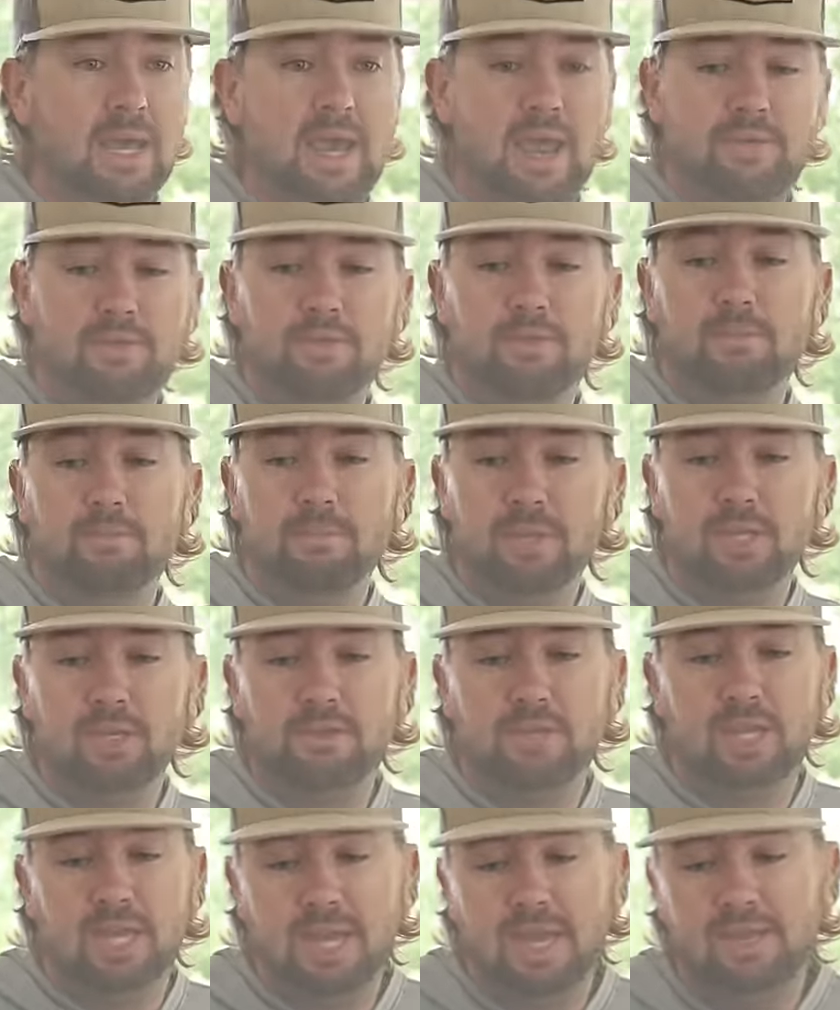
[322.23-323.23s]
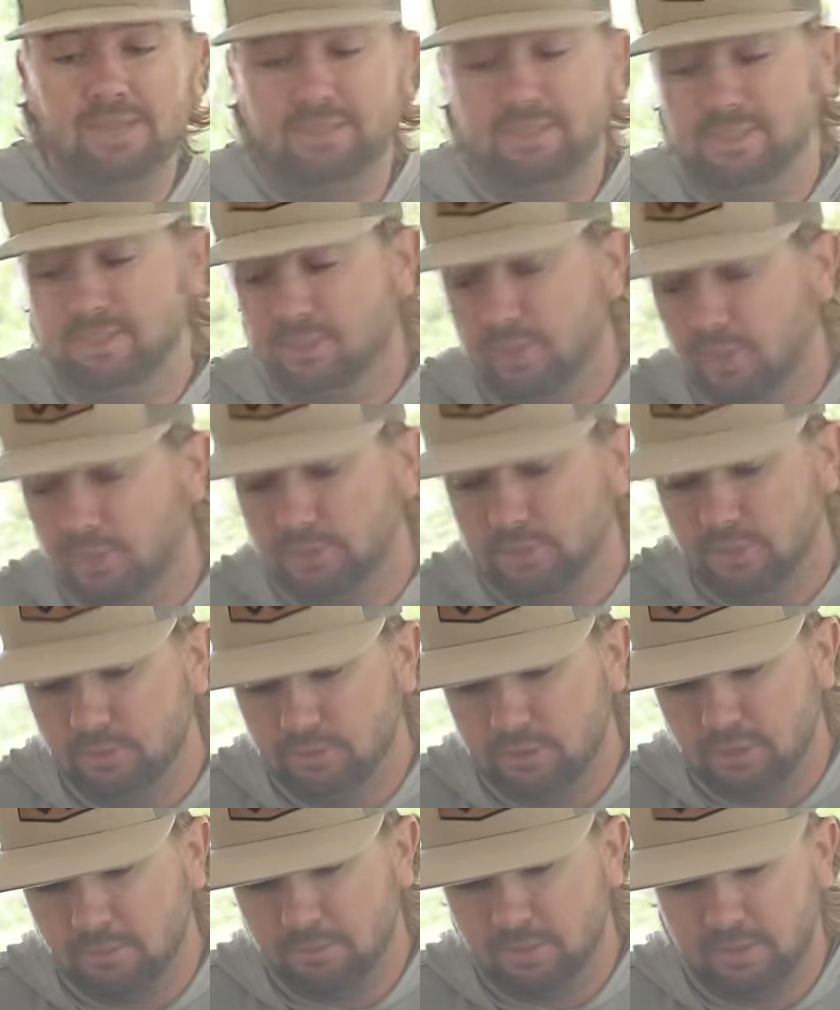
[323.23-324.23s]
And then the Myth casting is also
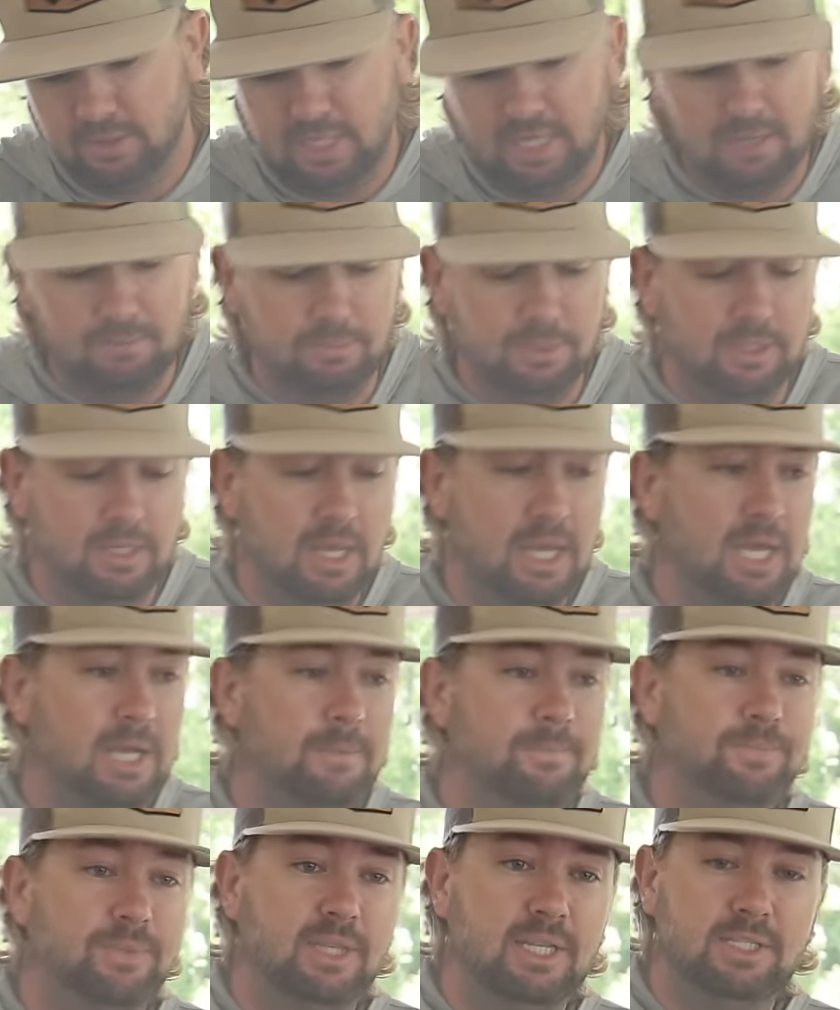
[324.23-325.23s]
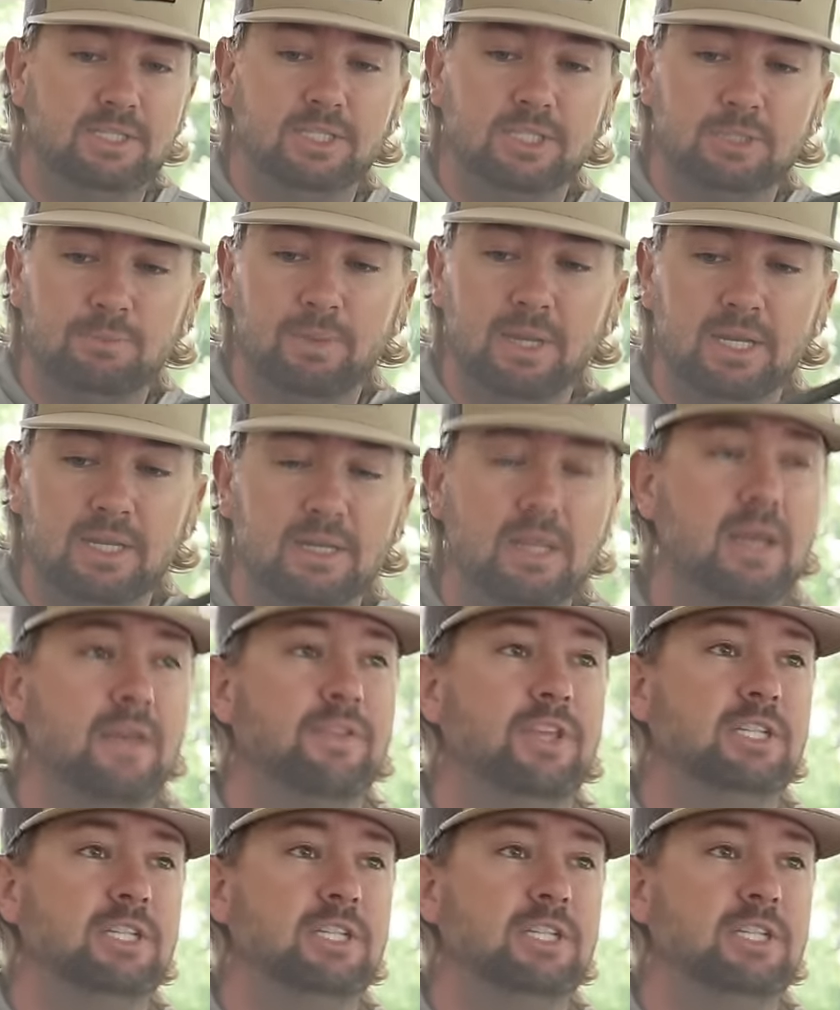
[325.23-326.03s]
similar to that, but this is a spinning.